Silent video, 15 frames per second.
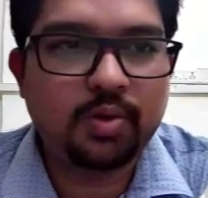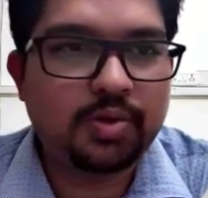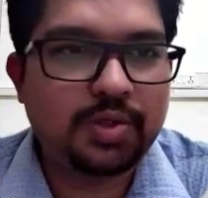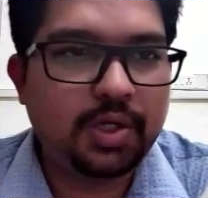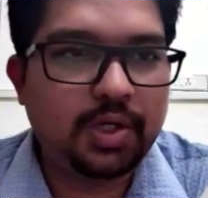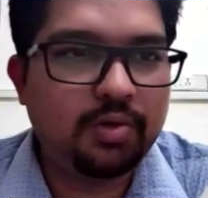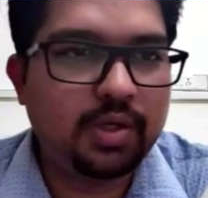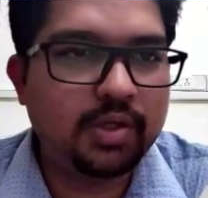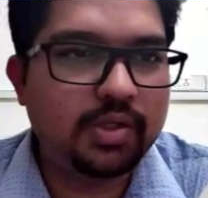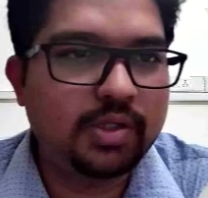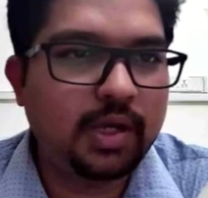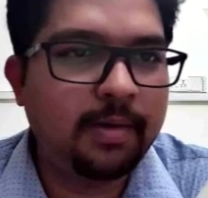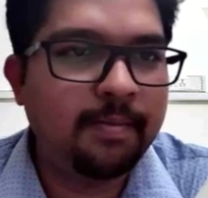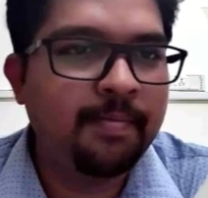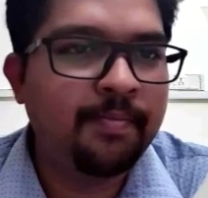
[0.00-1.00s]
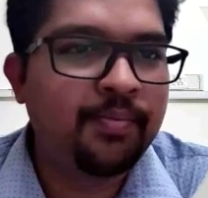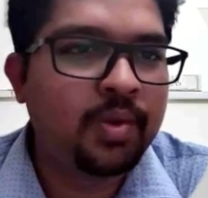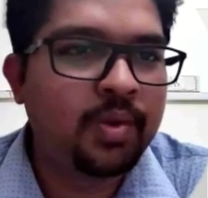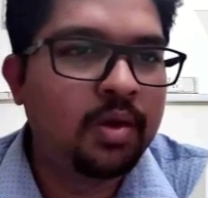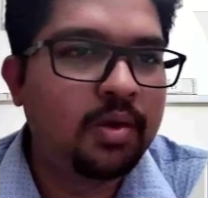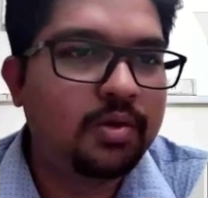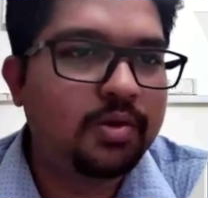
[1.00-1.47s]
You want to see, you can see.
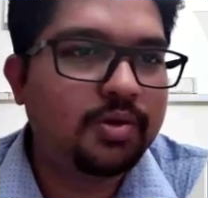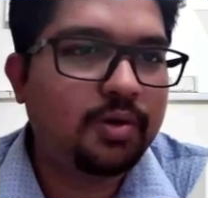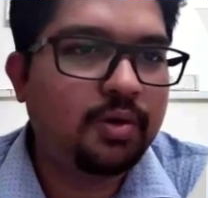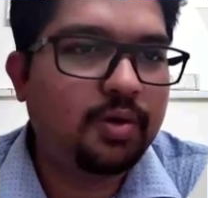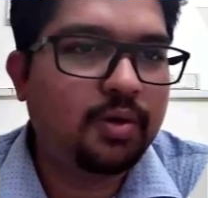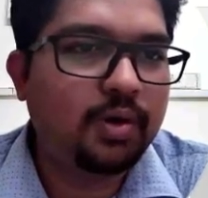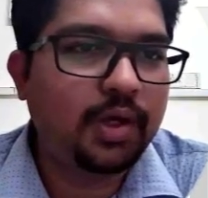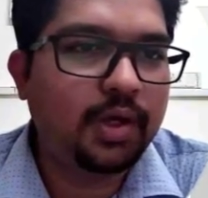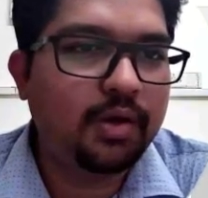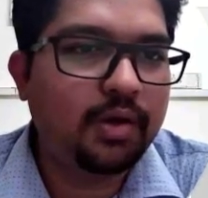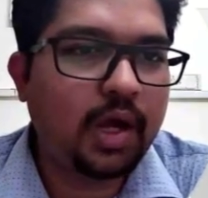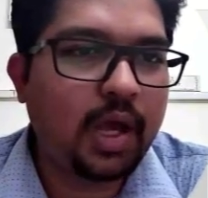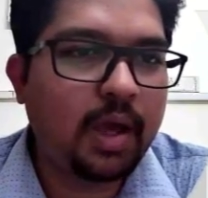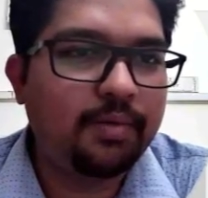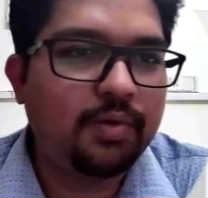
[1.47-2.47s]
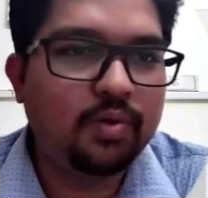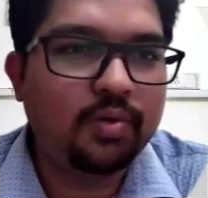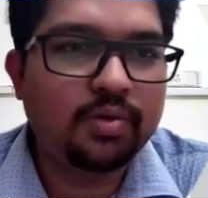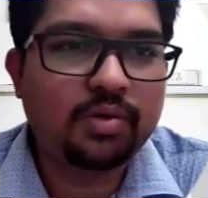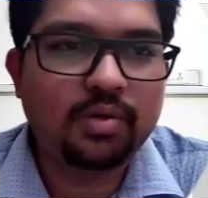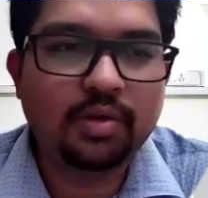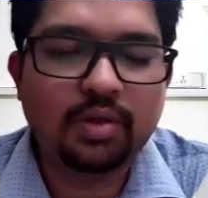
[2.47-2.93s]
So here I
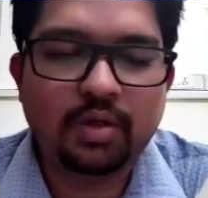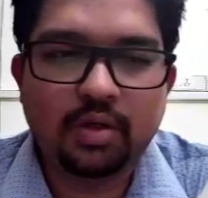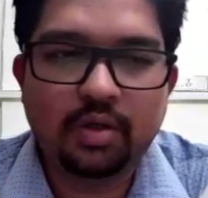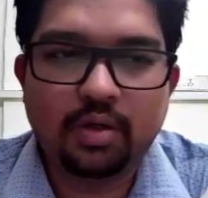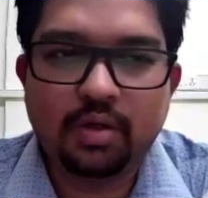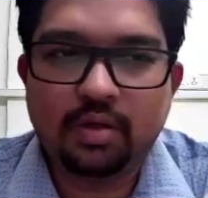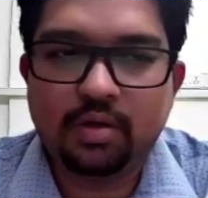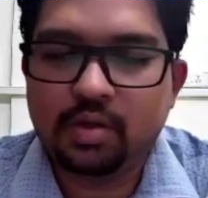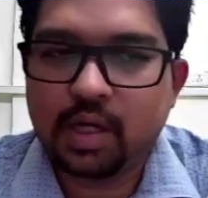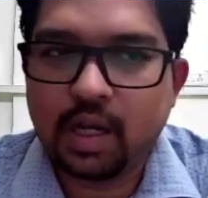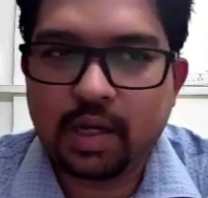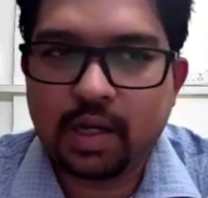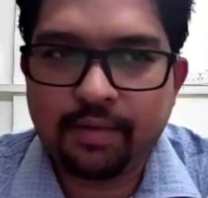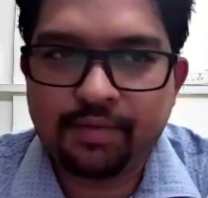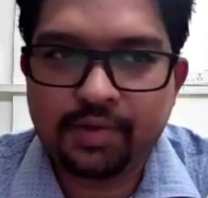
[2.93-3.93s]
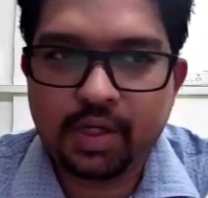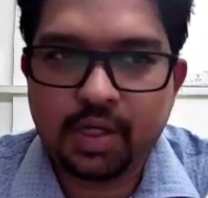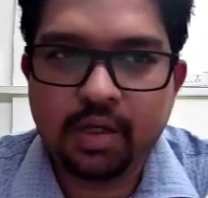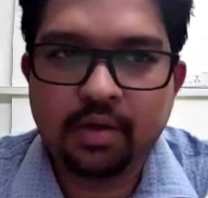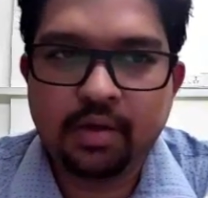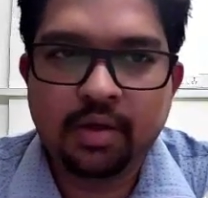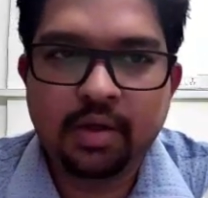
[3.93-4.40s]
have used
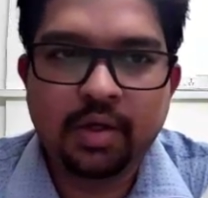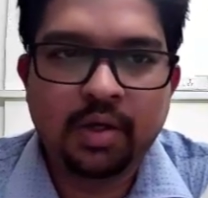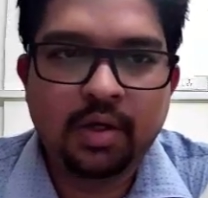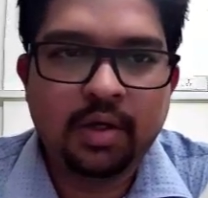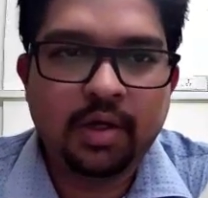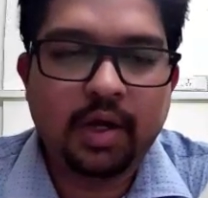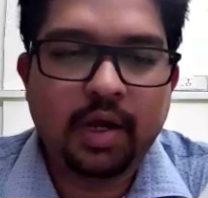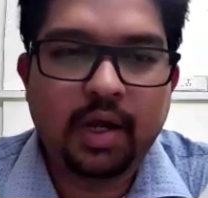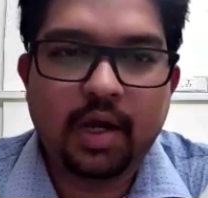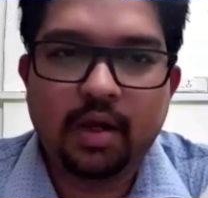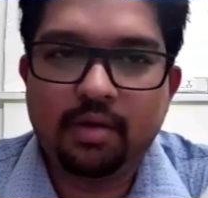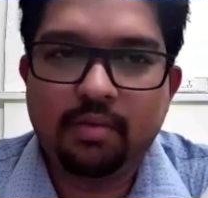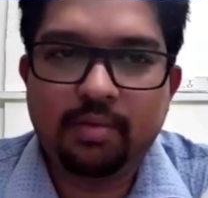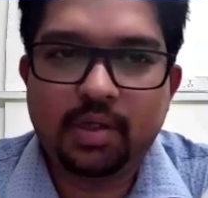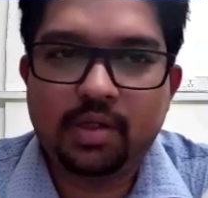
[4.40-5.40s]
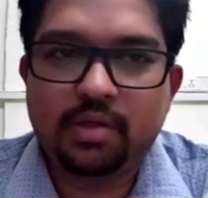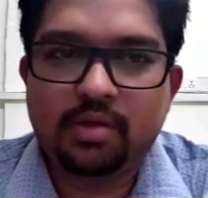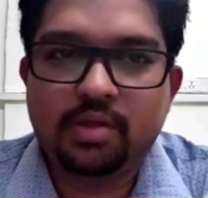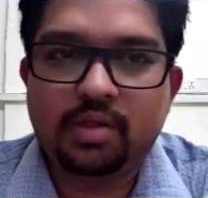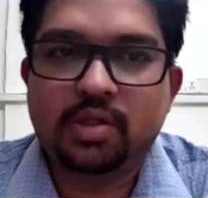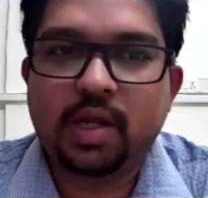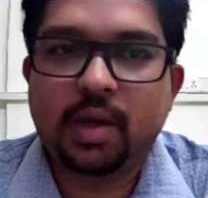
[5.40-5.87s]
calcfc and
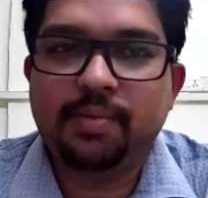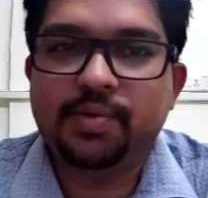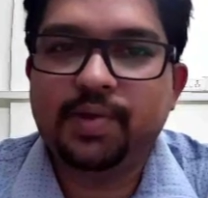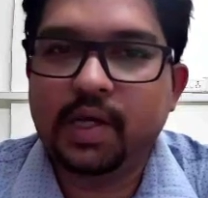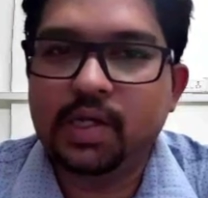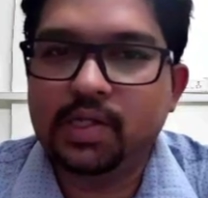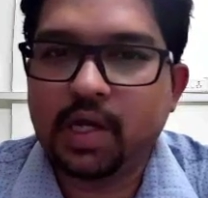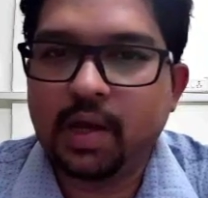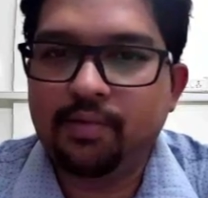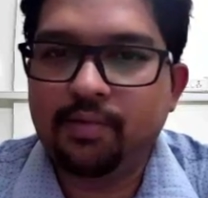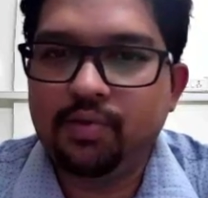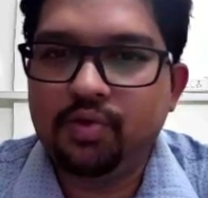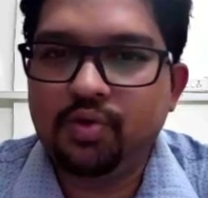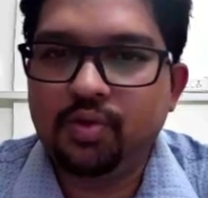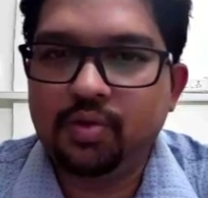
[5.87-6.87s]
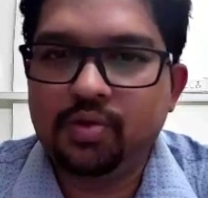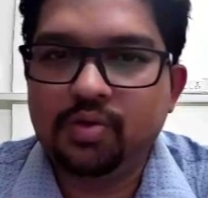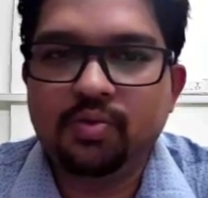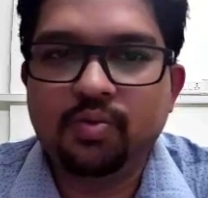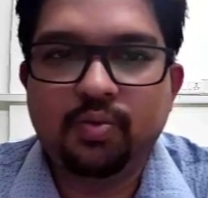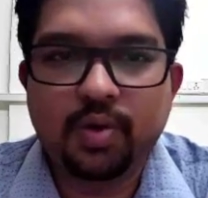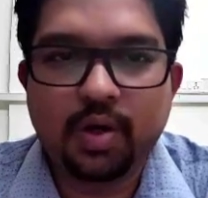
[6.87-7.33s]
my step size I have
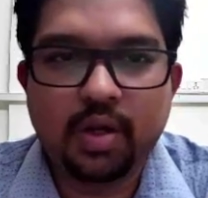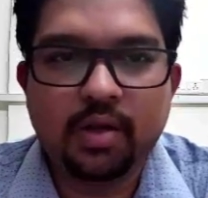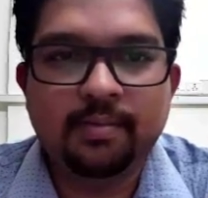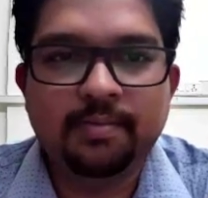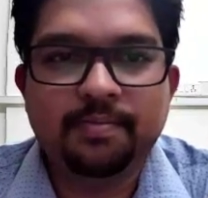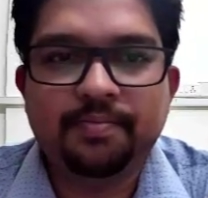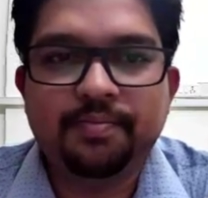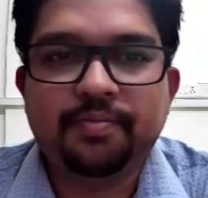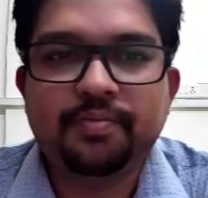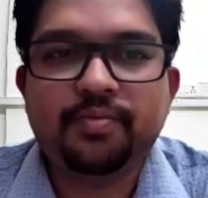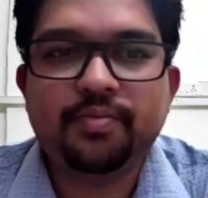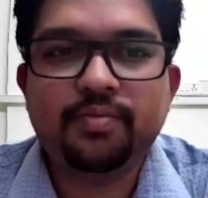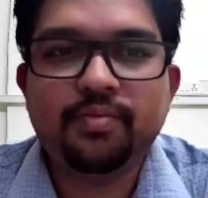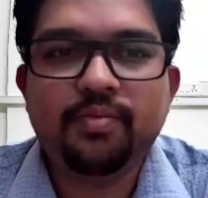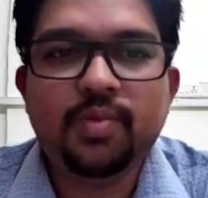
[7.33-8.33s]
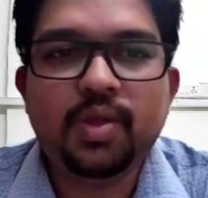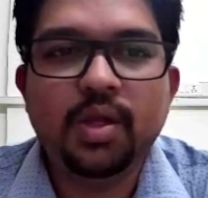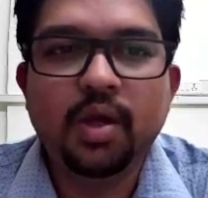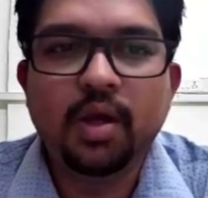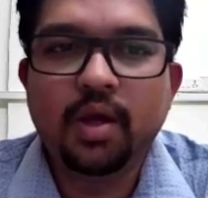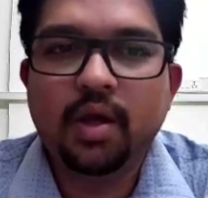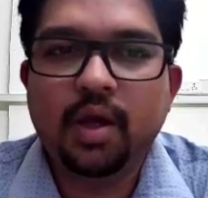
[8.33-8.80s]
chosen 1.
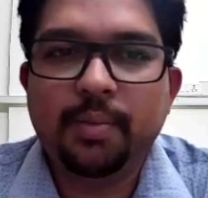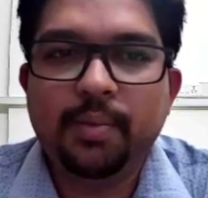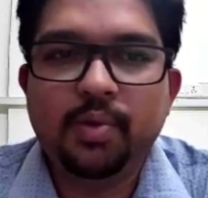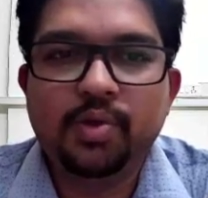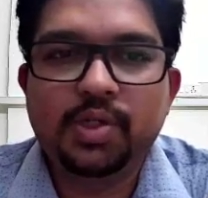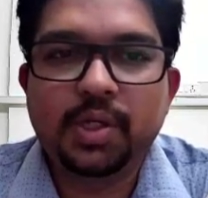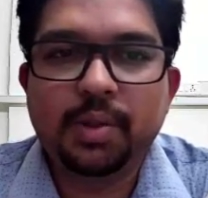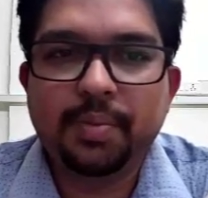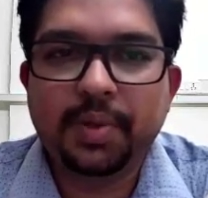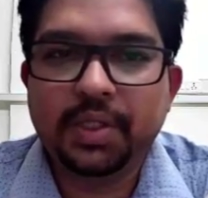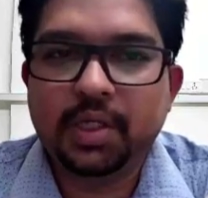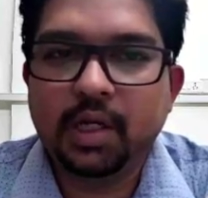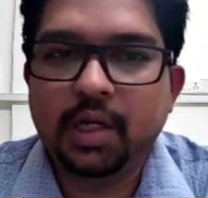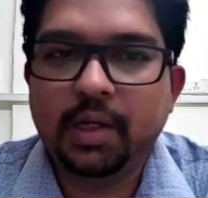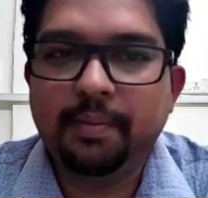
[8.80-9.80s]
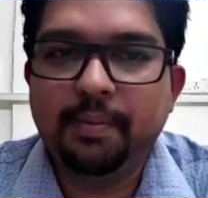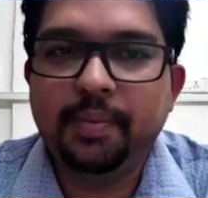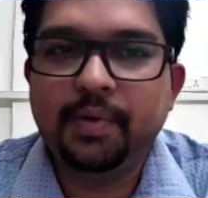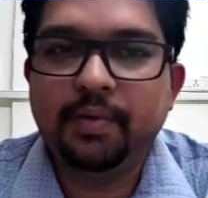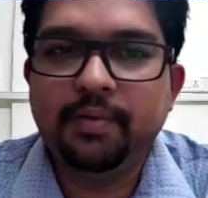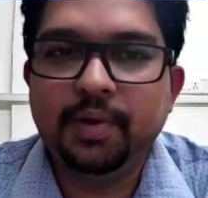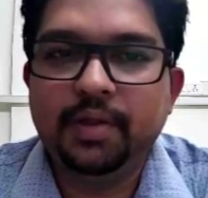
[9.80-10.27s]
I'm using
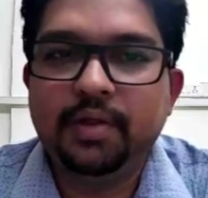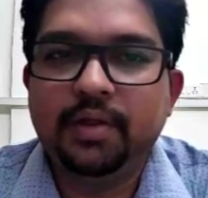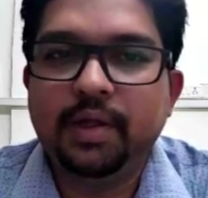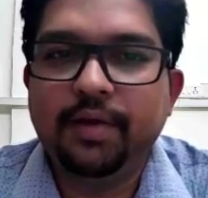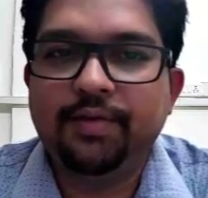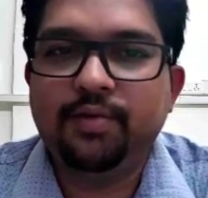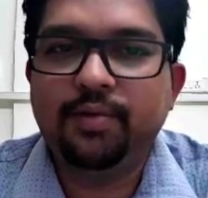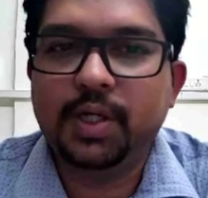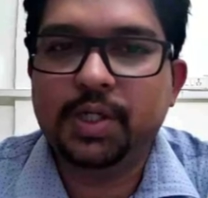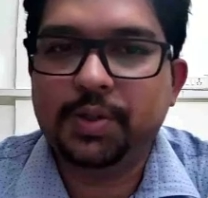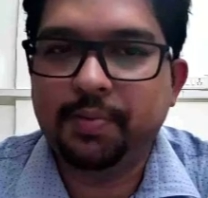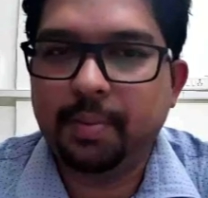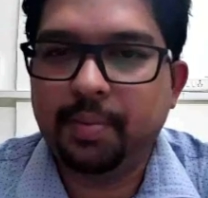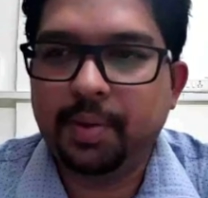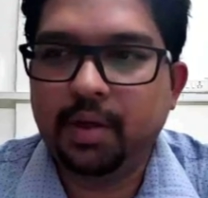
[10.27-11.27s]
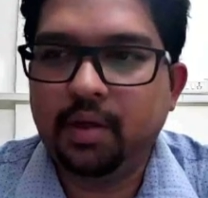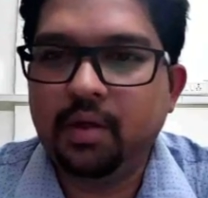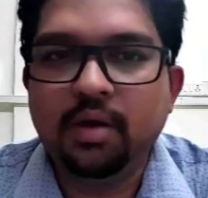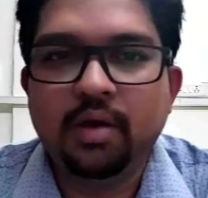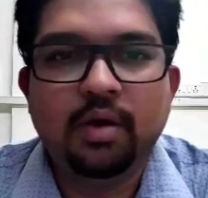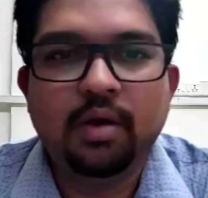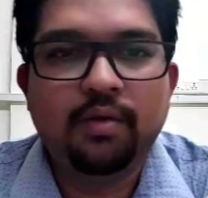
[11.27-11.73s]
V3lib with
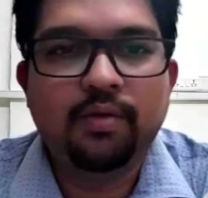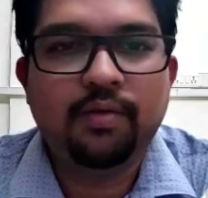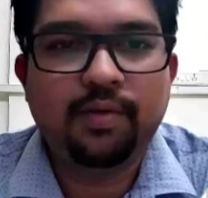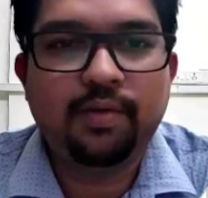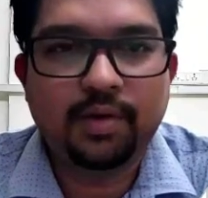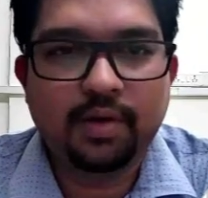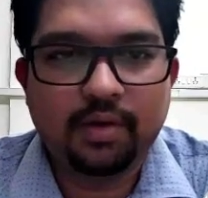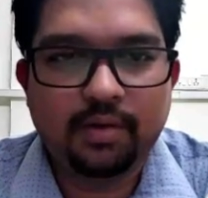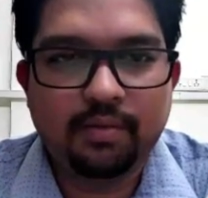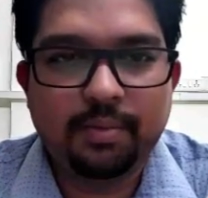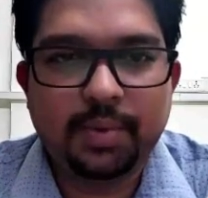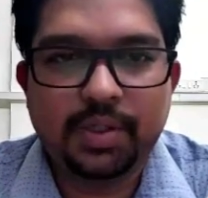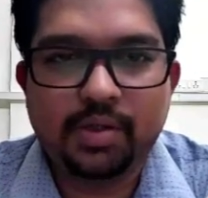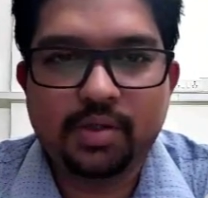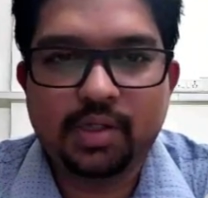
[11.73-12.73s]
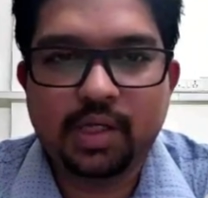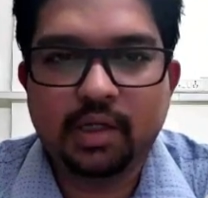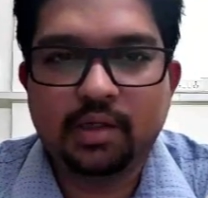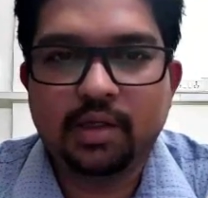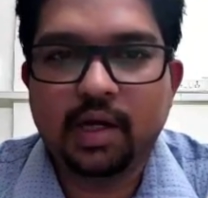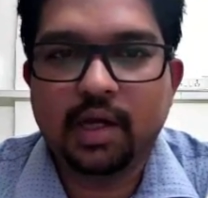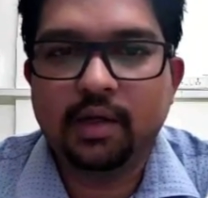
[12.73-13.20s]
DEF2 SVP
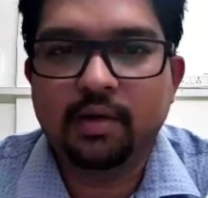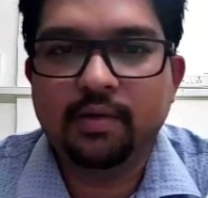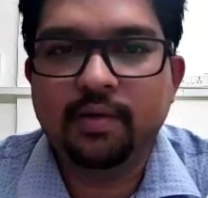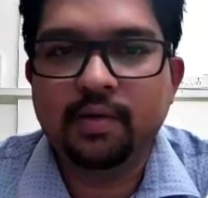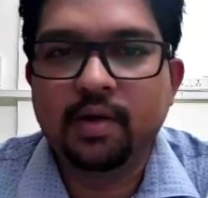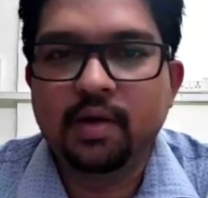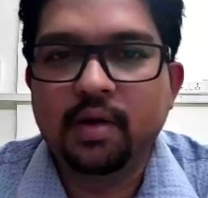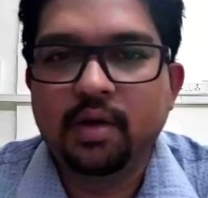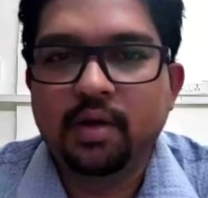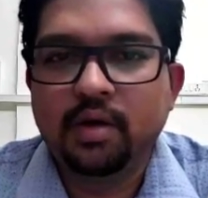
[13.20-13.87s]
basis set and